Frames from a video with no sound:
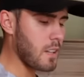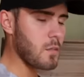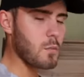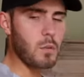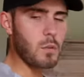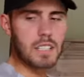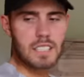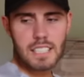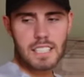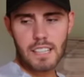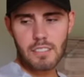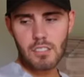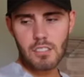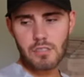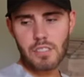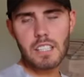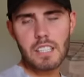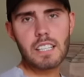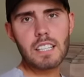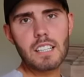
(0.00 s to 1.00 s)
Went to carry on
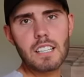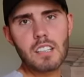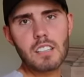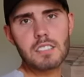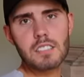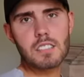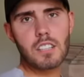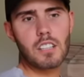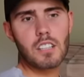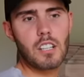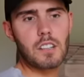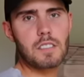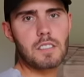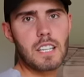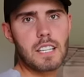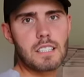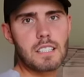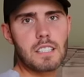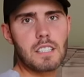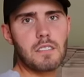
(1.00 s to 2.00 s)
reading it last night after
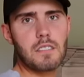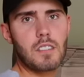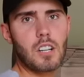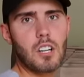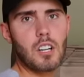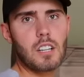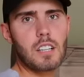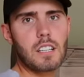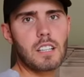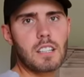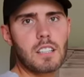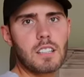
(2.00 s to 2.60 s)
editing the vlog.